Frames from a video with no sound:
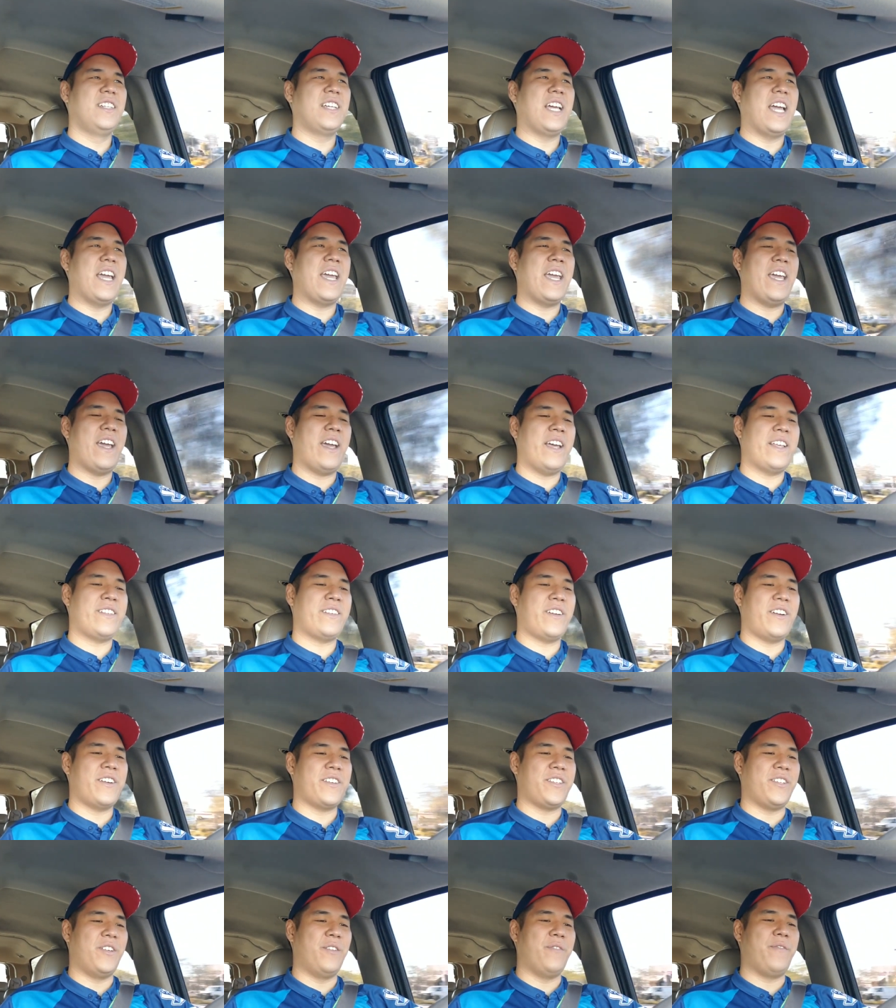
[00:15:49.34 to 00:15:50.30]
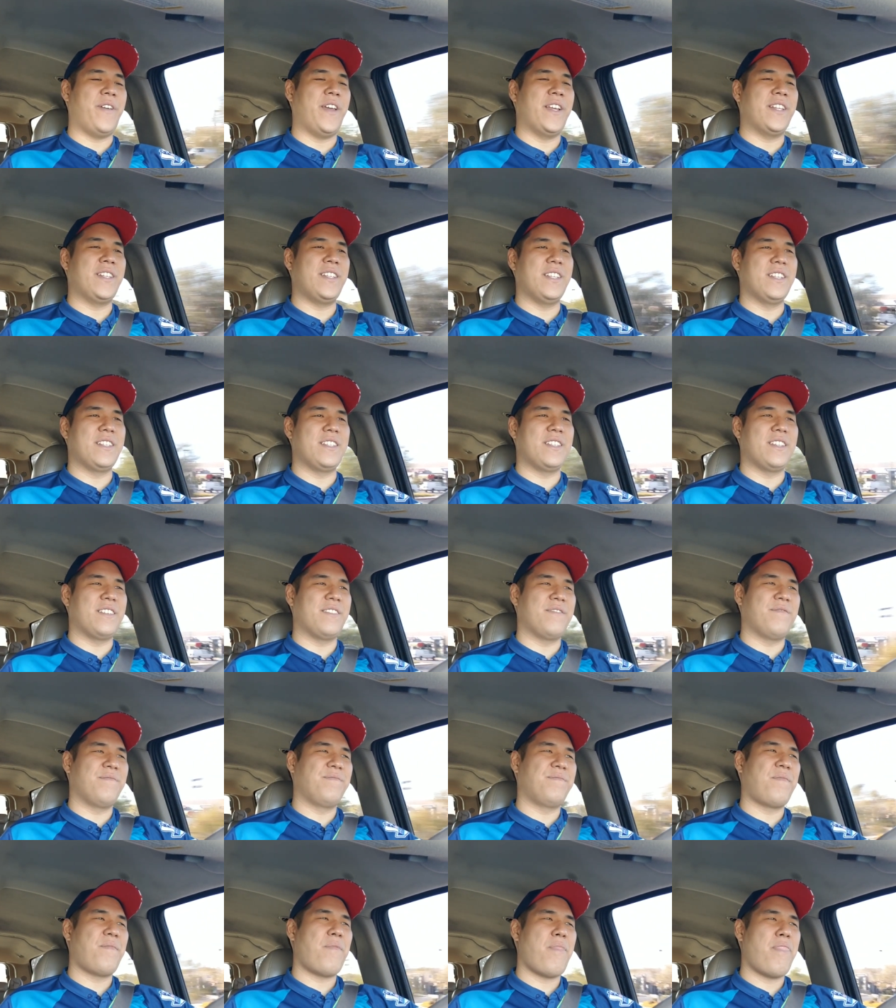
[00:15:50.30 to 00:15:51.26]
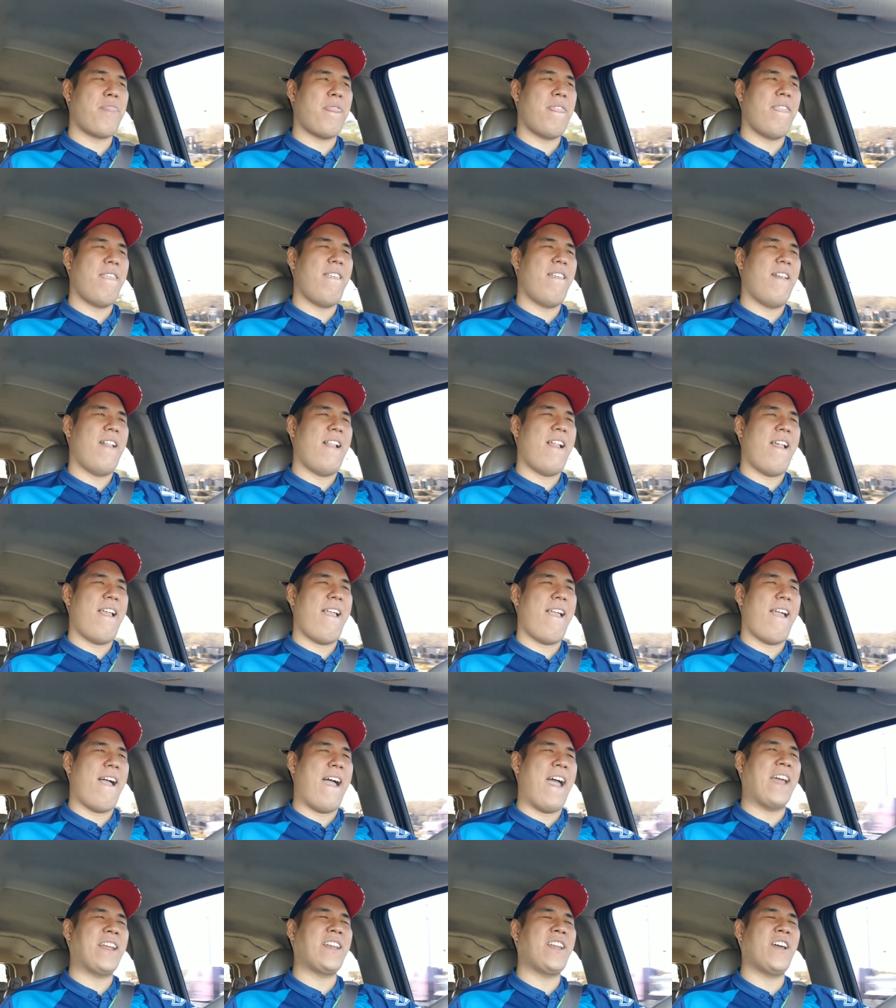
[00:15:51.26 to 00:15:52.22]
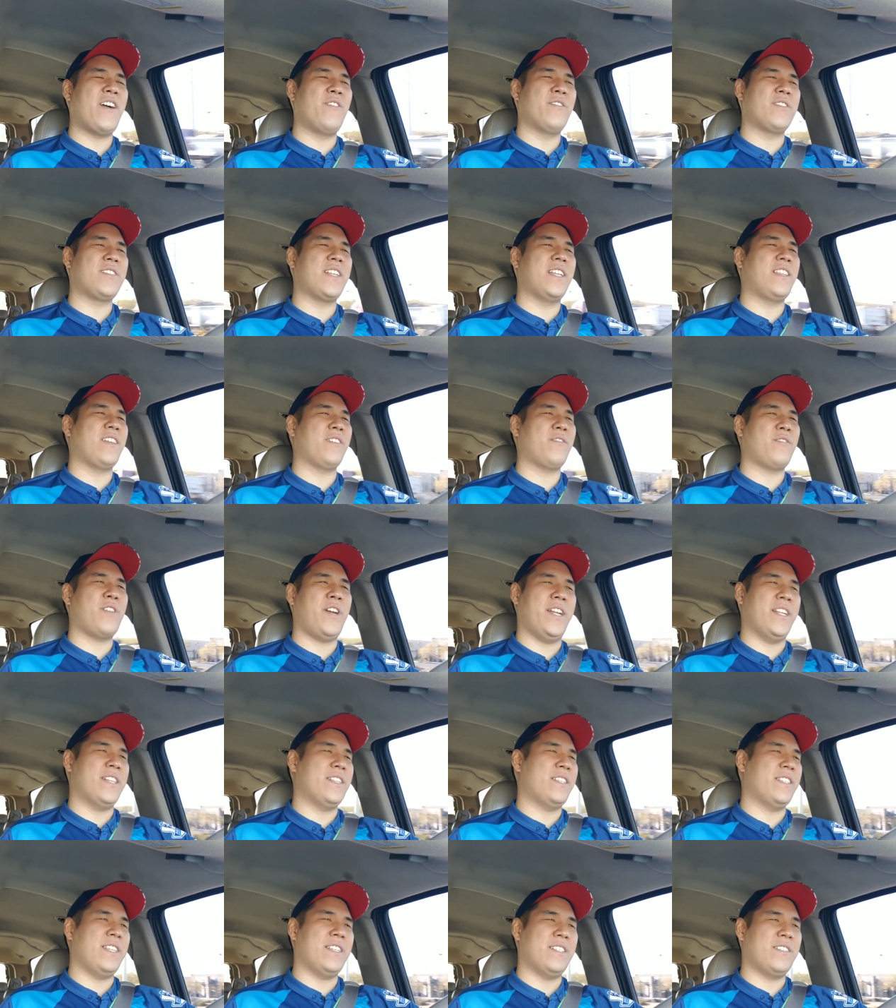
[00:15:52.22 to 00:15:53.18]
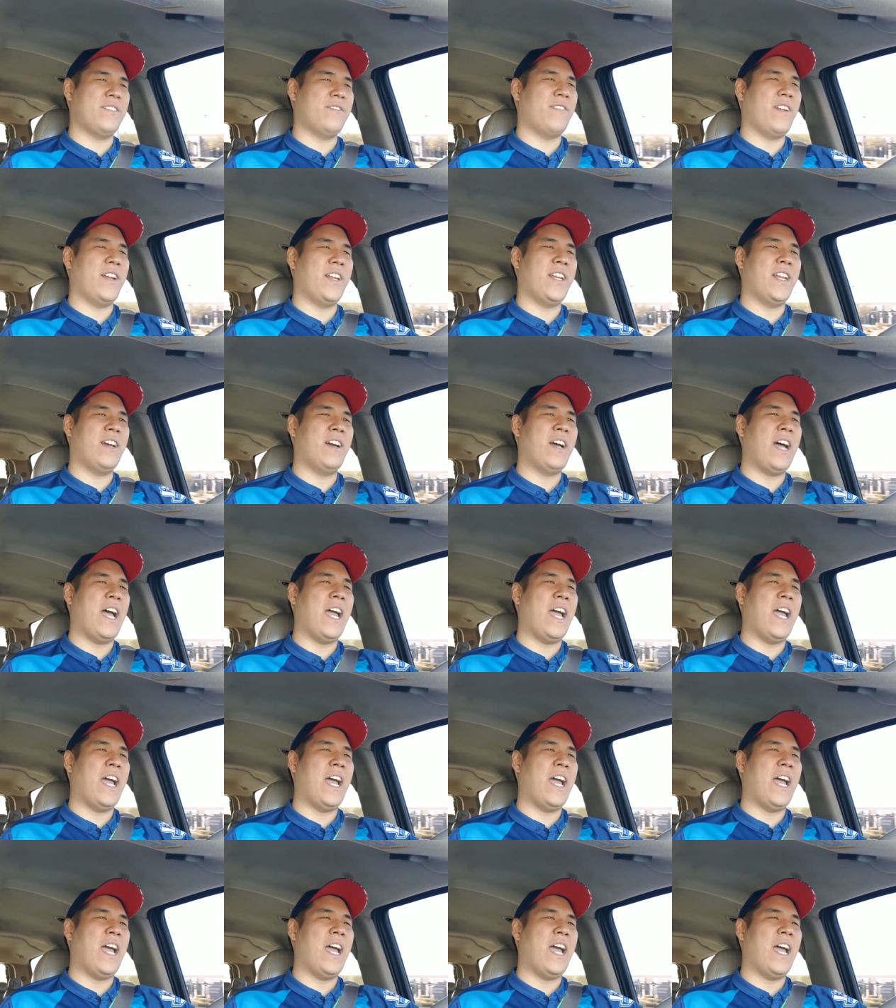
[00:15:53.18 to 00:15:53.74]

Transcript: As Arsenal fans, listen, I know it's not the greatest season right now.